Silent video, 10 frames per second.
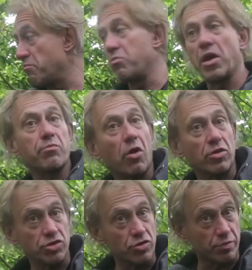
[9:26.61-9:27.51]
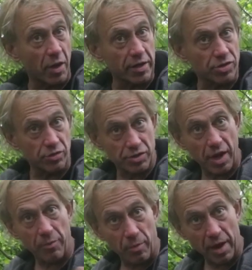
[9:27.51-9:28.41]
bike parts, used bikes to
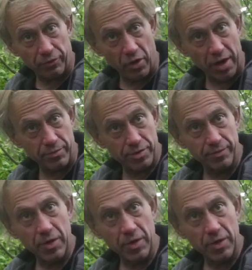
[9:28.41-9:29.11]
assemble my frames.